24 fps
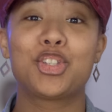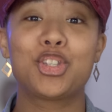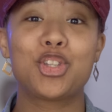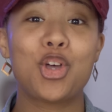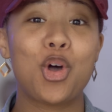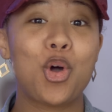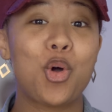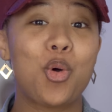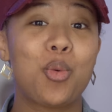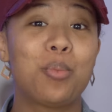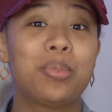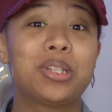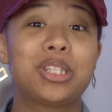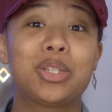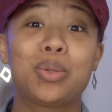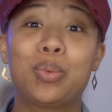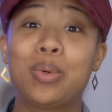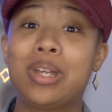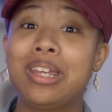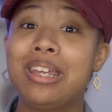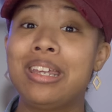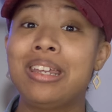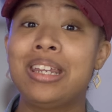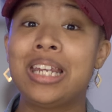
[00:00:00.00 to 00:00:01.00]
So
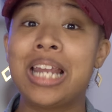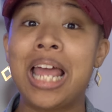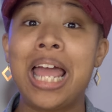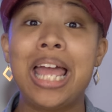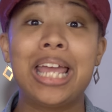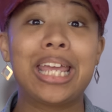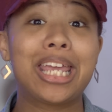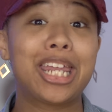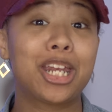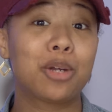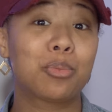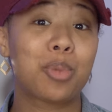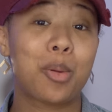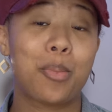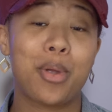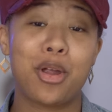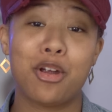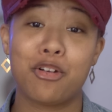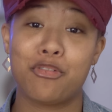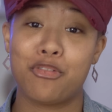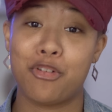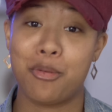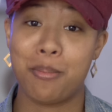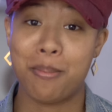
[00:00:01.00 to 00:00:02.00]
between getting
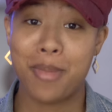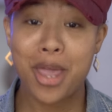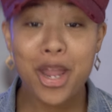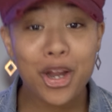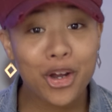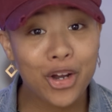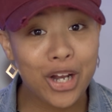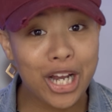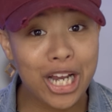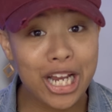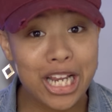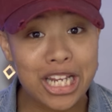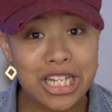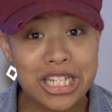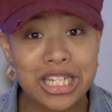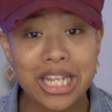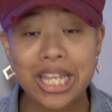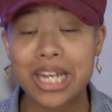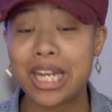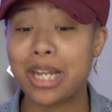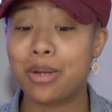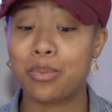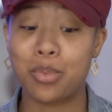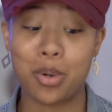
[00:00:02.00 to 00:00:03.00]
prepared for marriage,
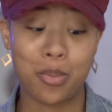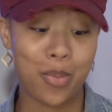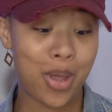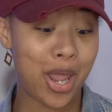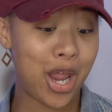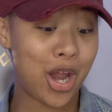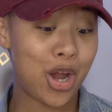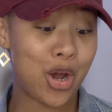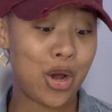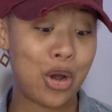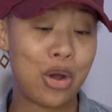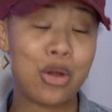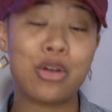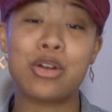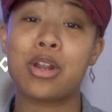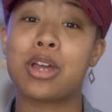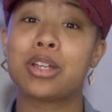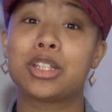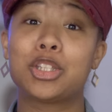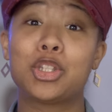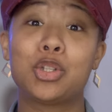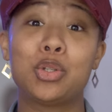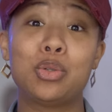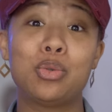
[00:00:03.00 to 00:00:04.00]
getting prepared
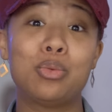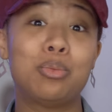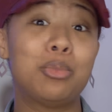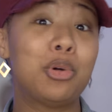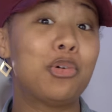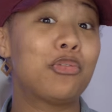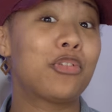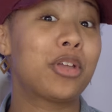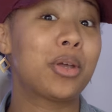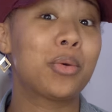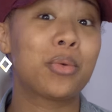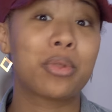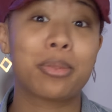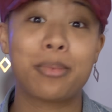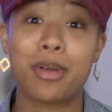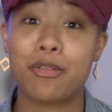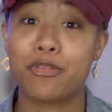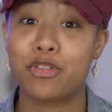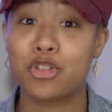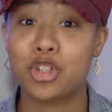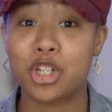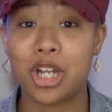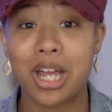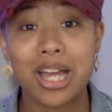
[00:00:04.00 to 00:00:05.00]
to move in with
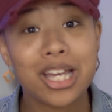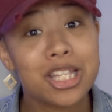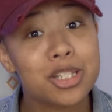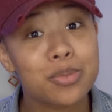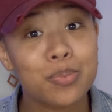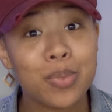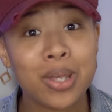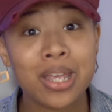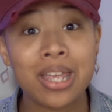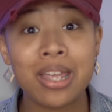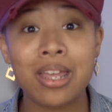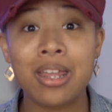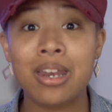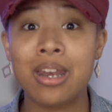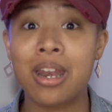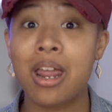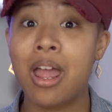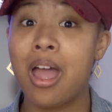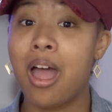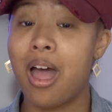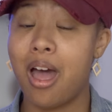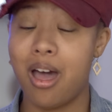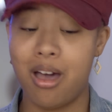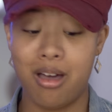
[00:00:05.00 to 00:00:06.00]
my future husband,
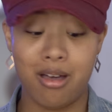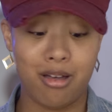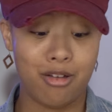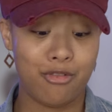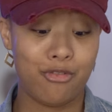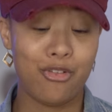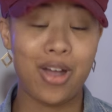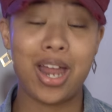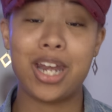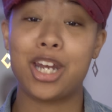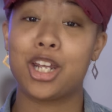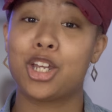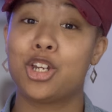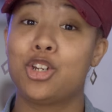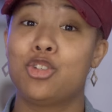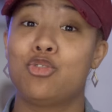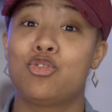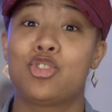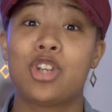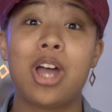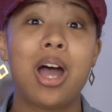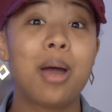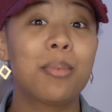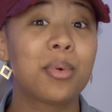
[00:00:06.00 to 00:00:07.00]
uh, finding a
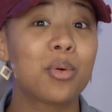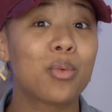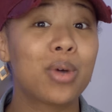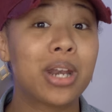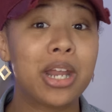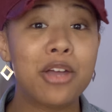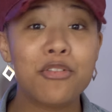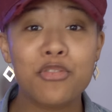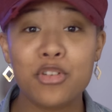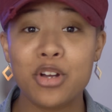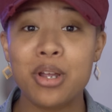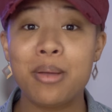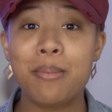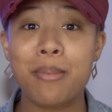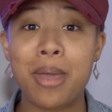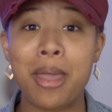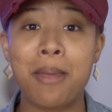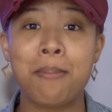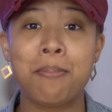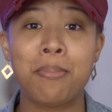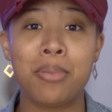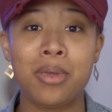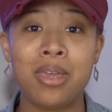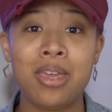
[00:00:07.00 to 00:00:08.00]
new job, or whatever it
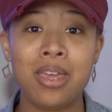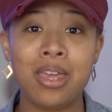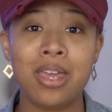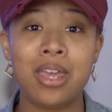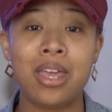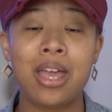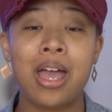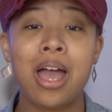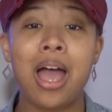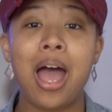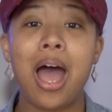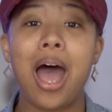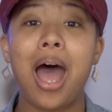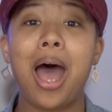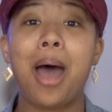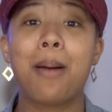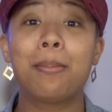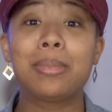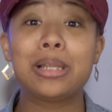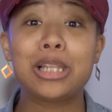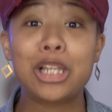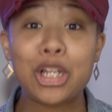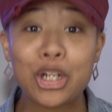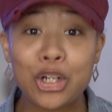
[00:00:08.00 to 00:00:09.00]
may be,
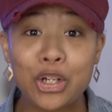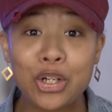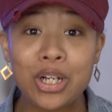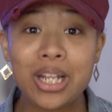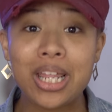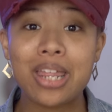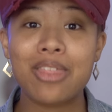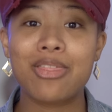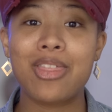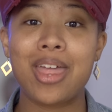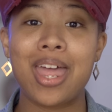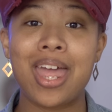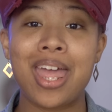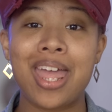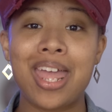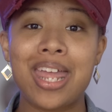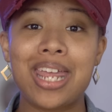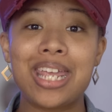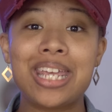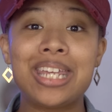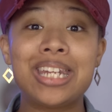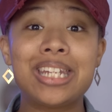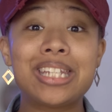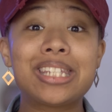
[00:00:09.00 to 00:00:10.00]
I'm learning
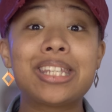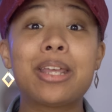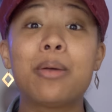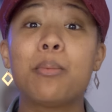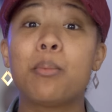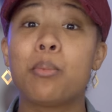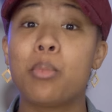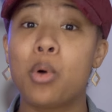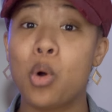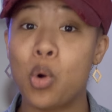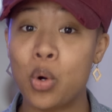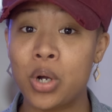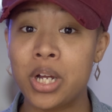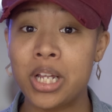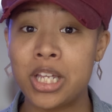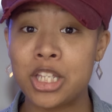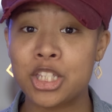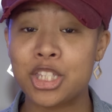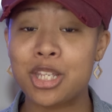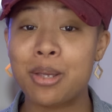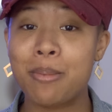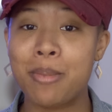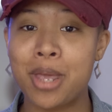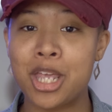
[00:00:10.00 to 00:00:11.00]
that it is
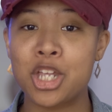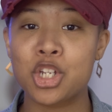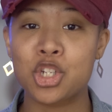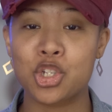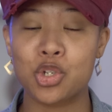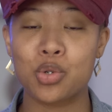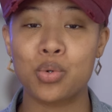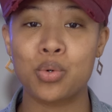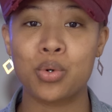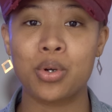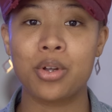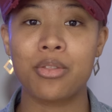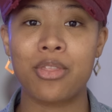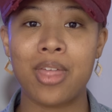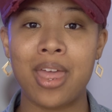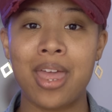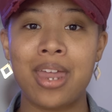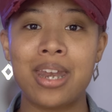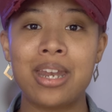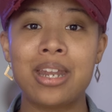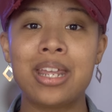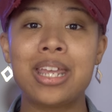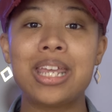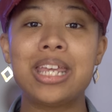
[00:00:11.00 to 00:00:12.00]
important to make sure
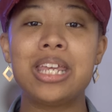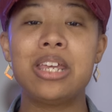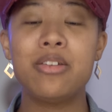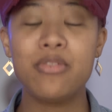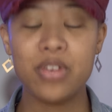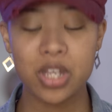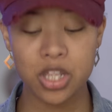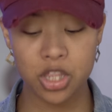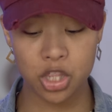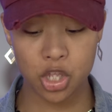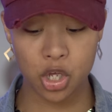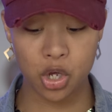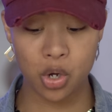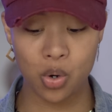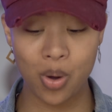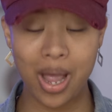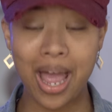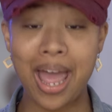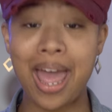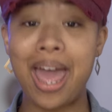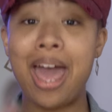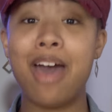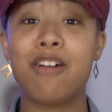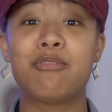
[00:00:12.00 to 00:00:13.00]
that even though
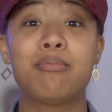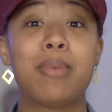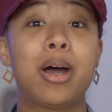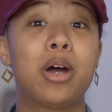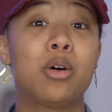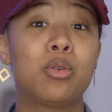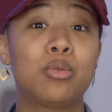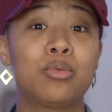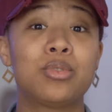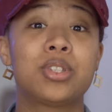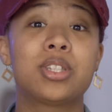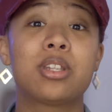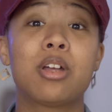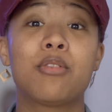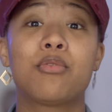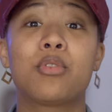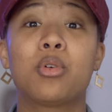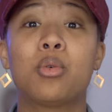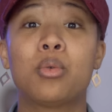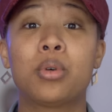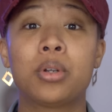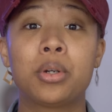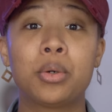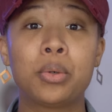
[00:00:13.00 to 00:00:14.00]
I have my own
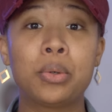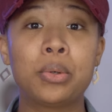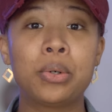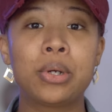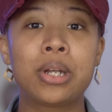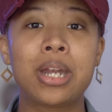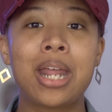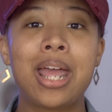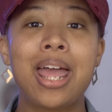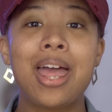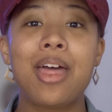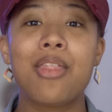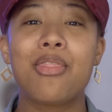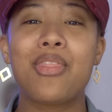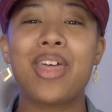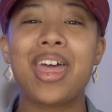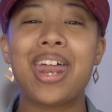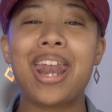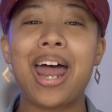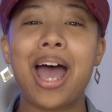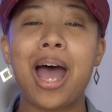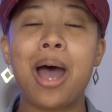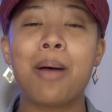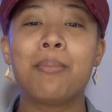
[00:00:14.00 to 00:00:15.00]
stuff going on,
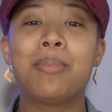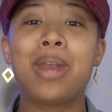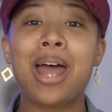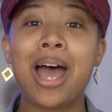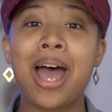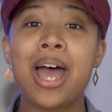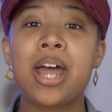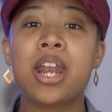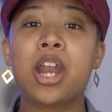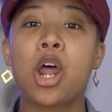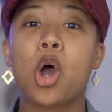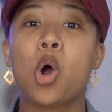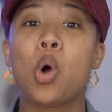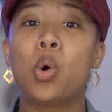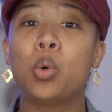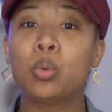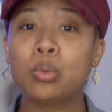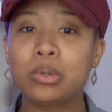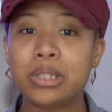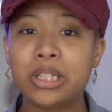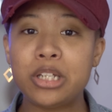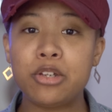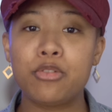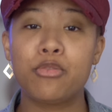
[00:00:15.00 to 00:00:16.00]
that I'm not
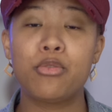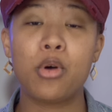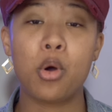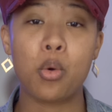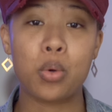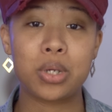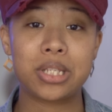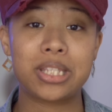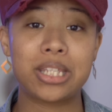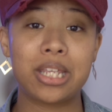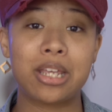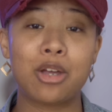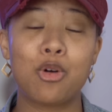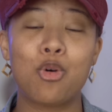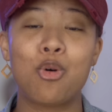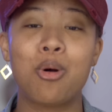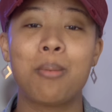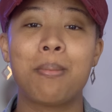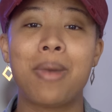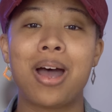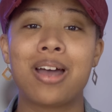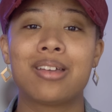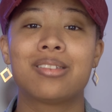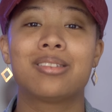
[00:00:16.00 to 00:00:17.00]
only focusing
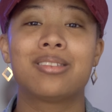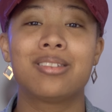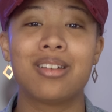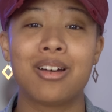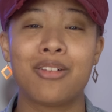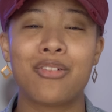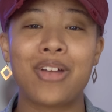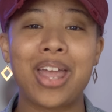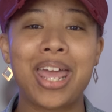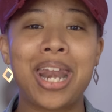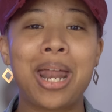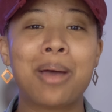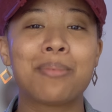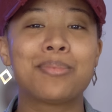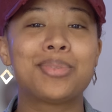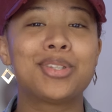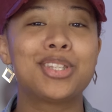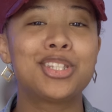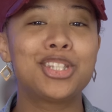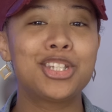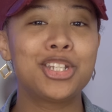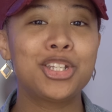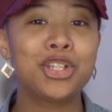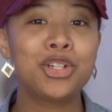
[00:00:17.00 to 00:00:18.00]
on my stuff, and I'm
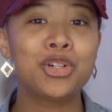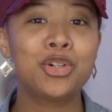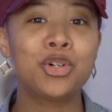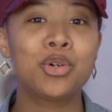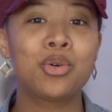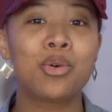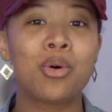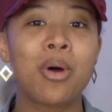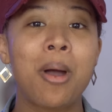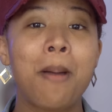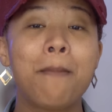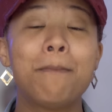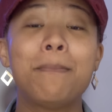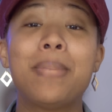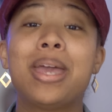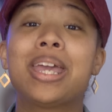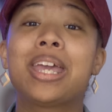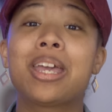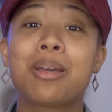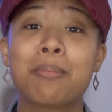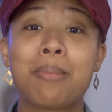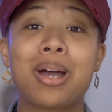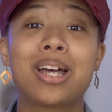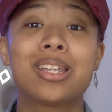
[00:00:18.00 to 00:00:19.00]
still
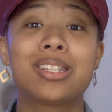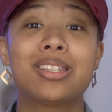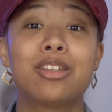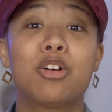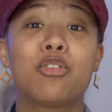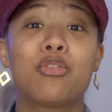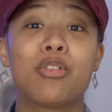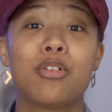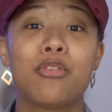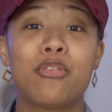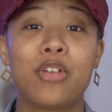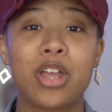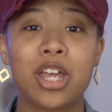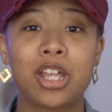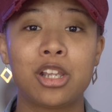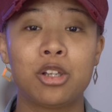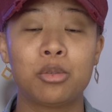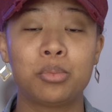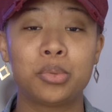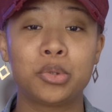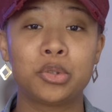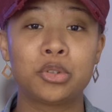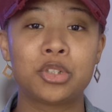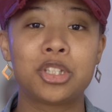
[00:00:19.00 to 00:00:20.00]
making myself
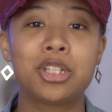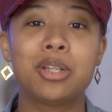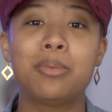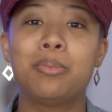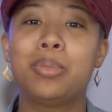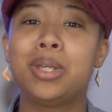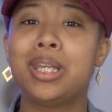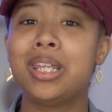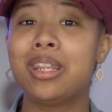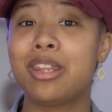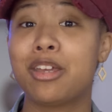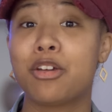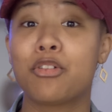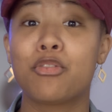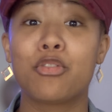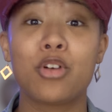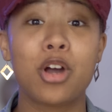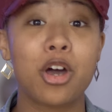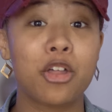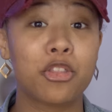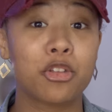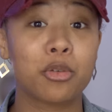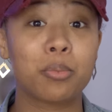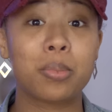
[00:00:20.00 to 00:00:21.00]
available to be there for
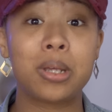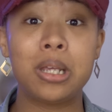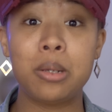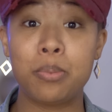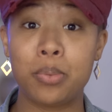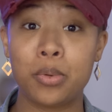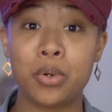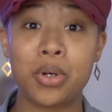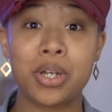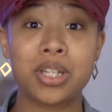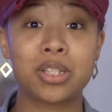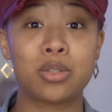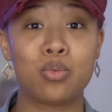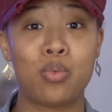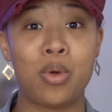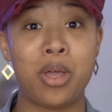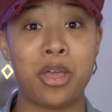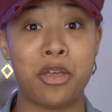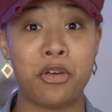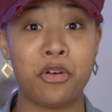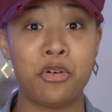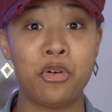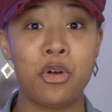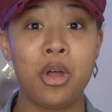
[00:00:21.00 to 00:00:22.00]
other people as
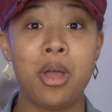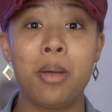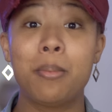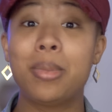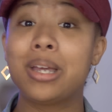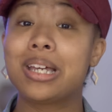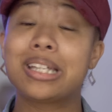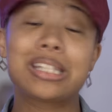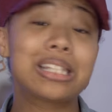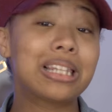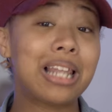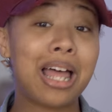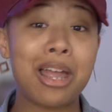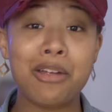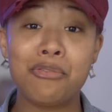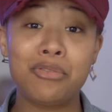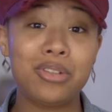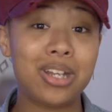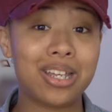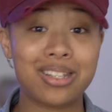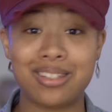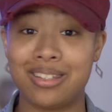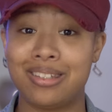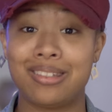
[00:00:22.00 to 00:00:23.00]
well, because
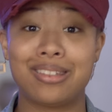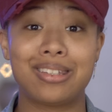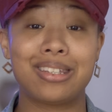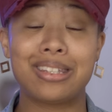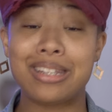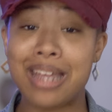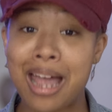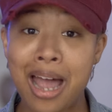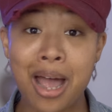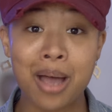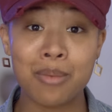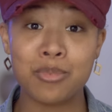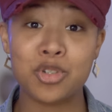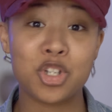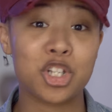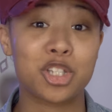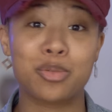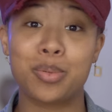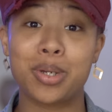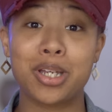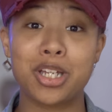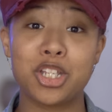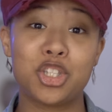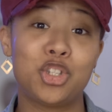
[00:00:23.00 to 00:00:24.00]
life doesn't stop
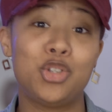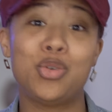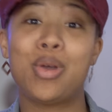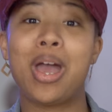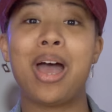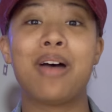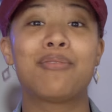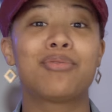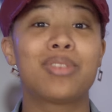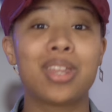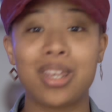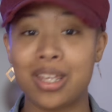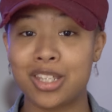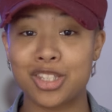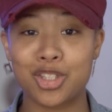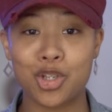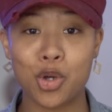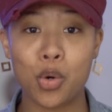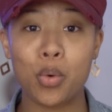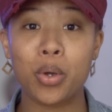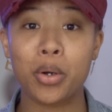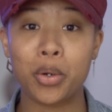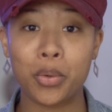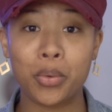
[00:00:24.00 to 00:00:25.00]
just because you have things
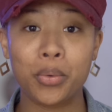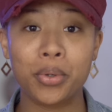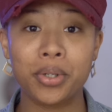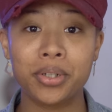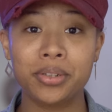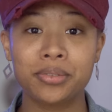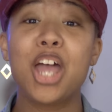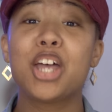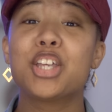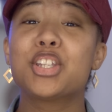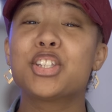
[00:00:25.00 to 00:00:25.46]
going on.